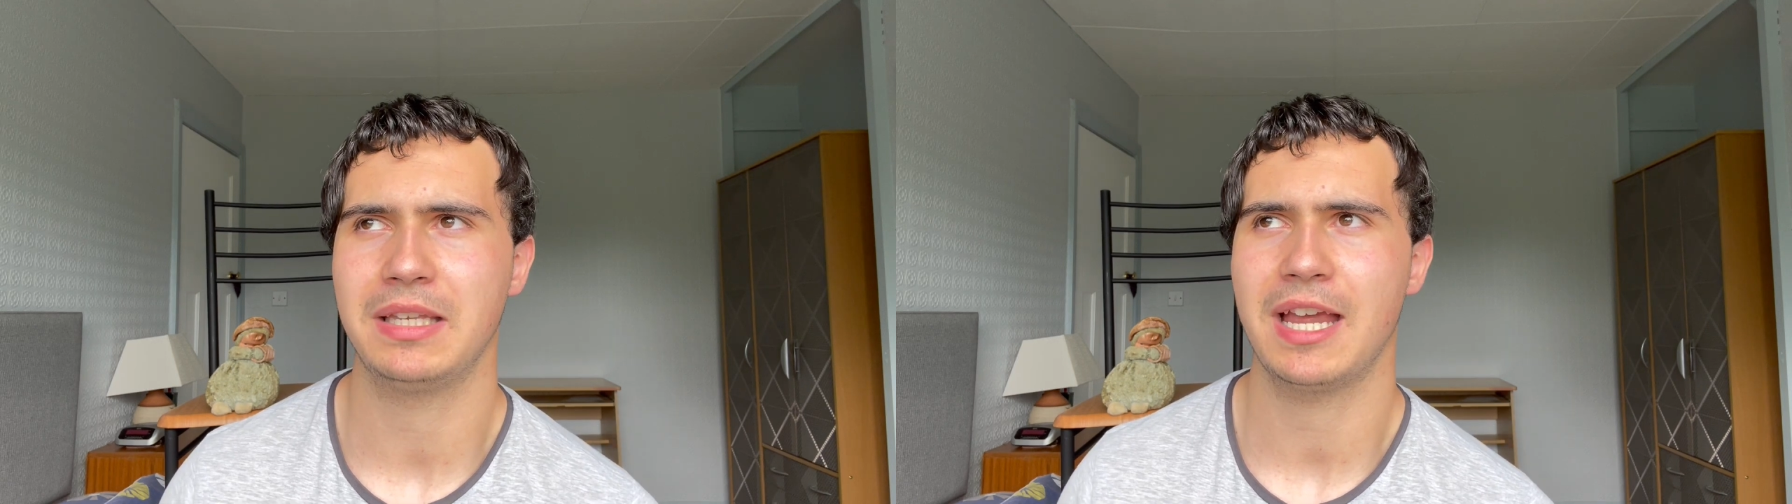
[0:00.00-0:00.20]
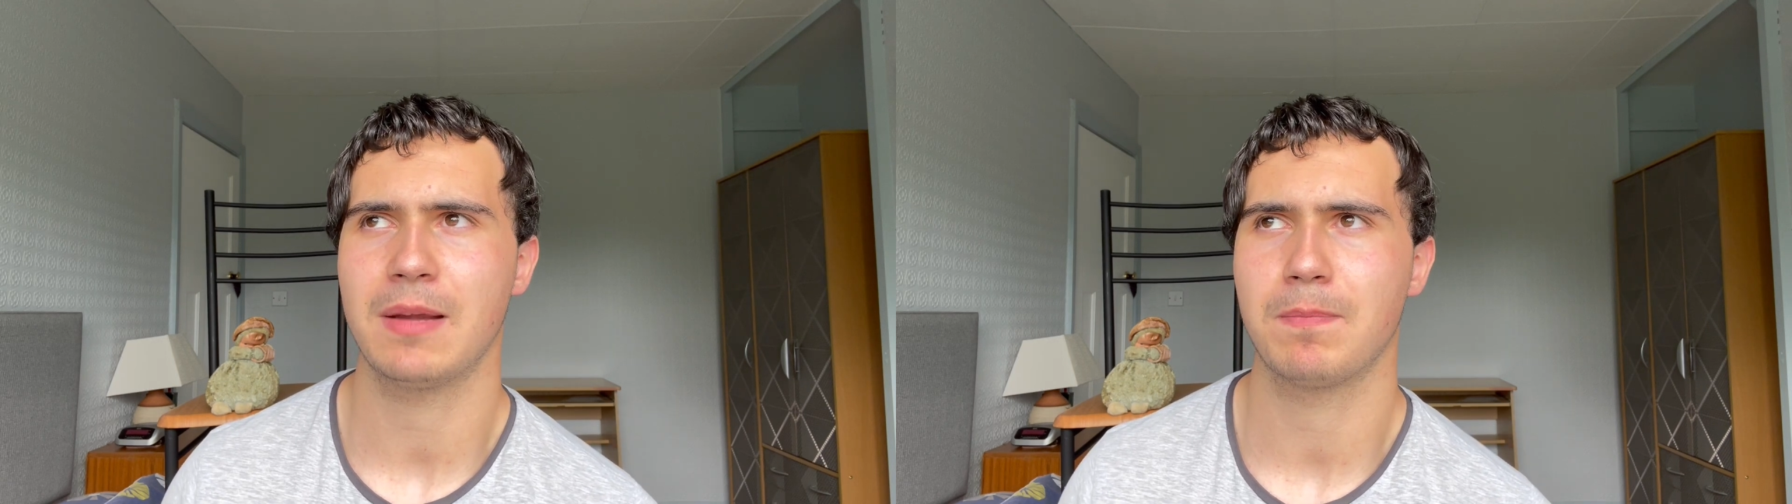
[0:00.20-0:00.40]

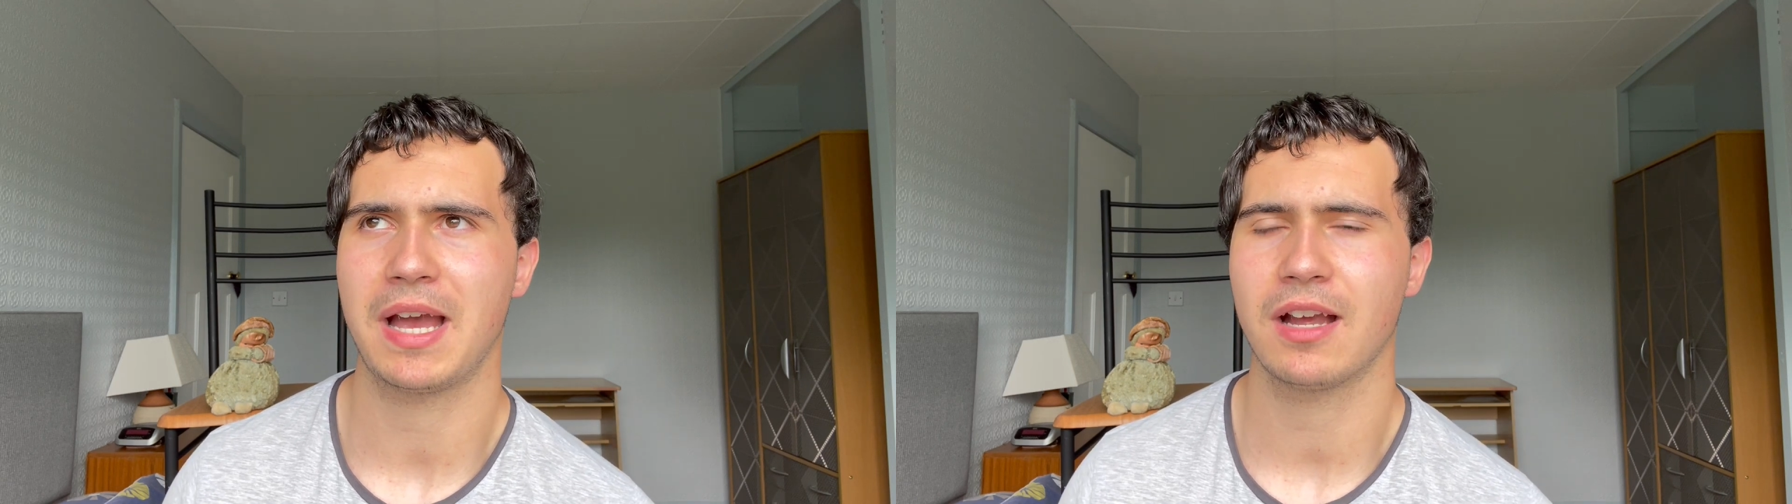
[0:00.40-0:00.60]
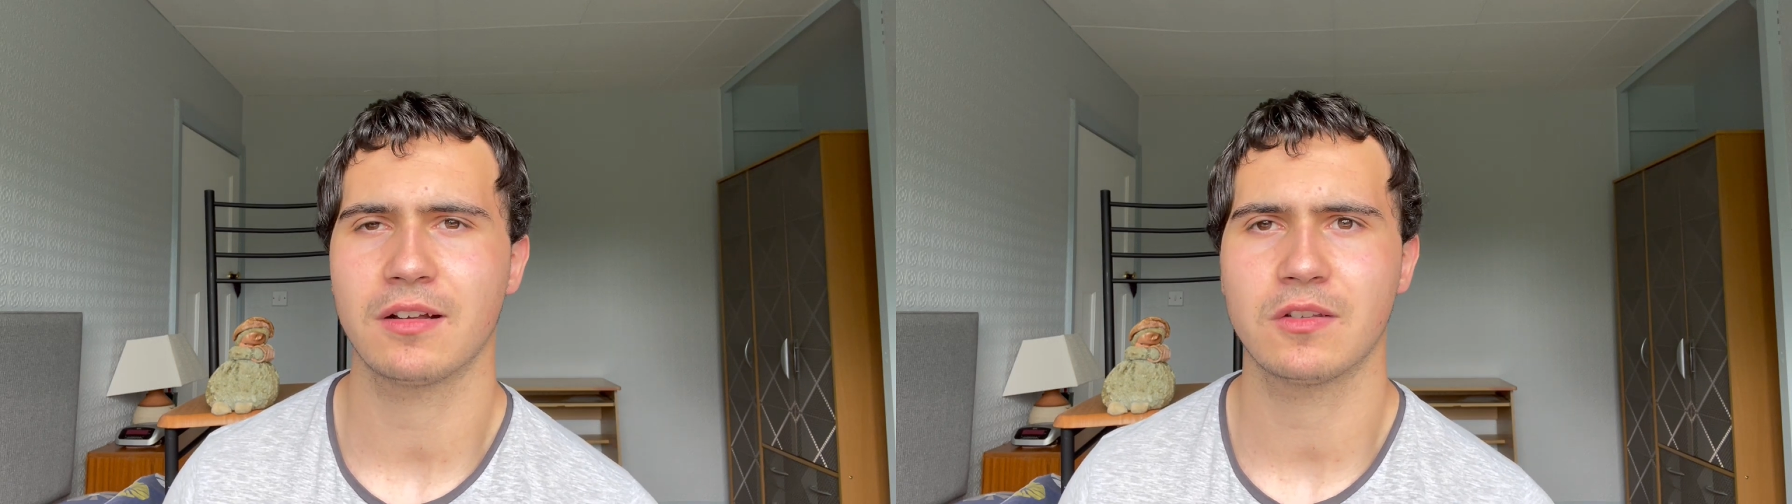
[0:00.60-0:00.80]
date
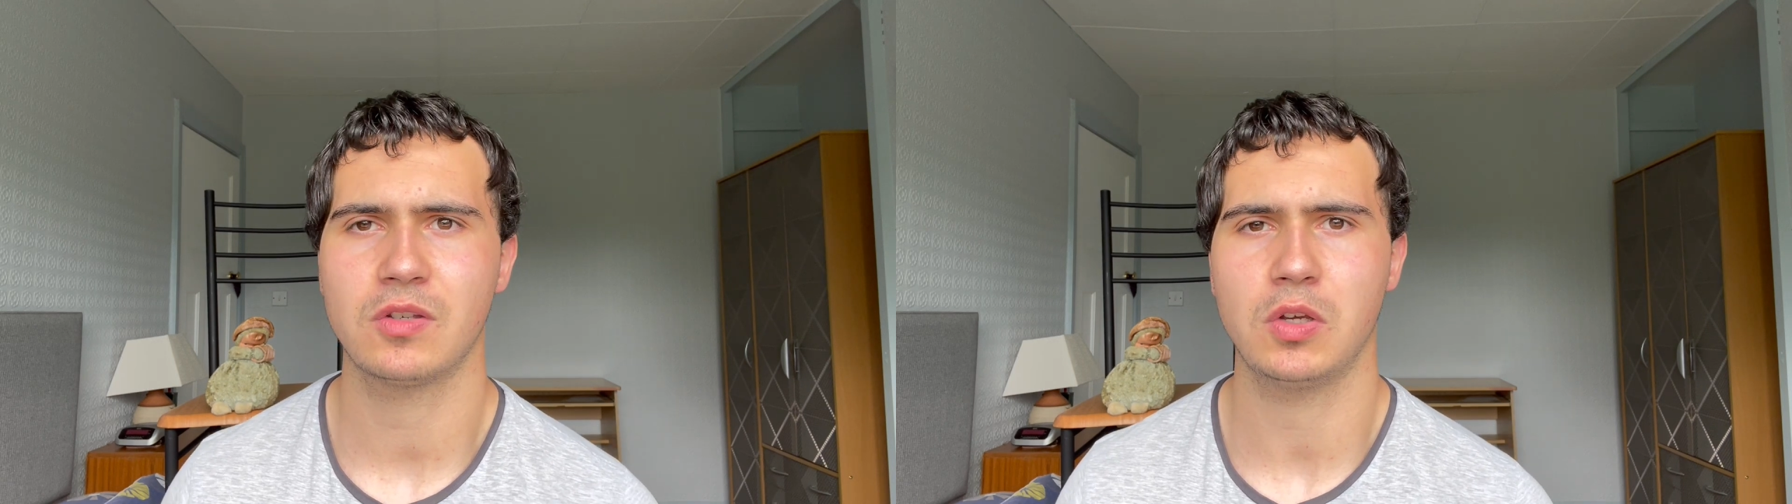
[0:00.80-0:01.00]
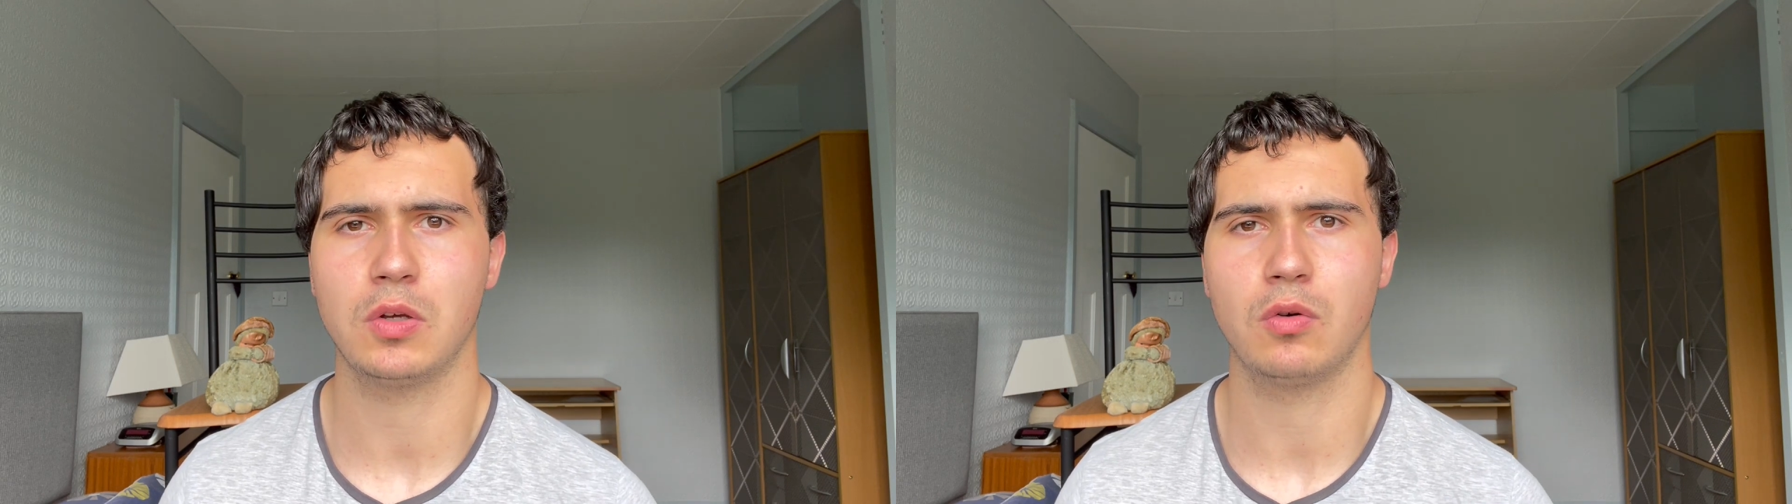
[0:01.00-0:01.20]
back
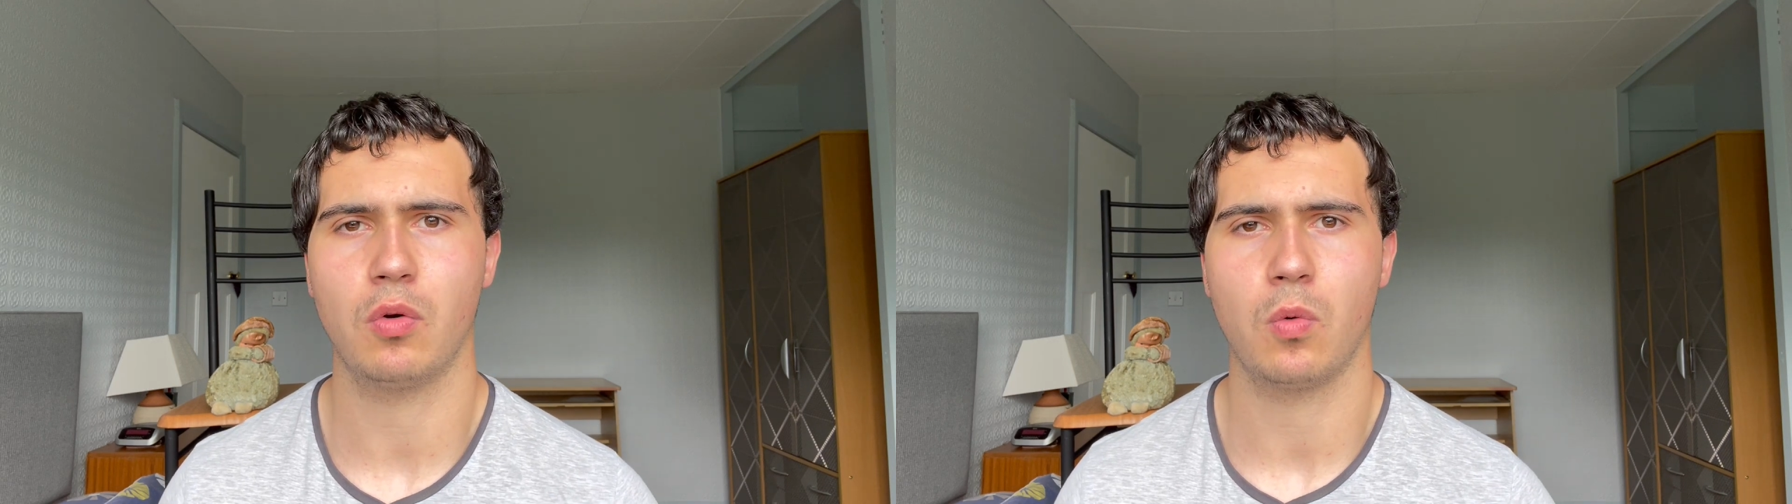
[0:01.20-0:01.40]
to